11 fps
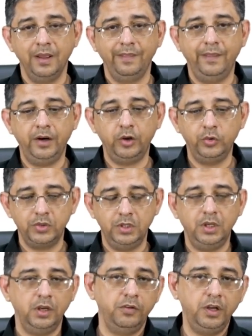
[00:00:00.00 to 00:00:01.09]
that you see
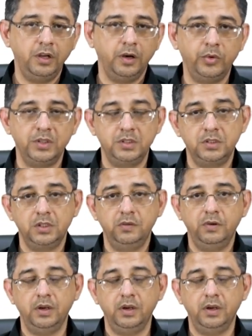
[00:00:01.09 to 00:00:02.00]
every cloud is a silver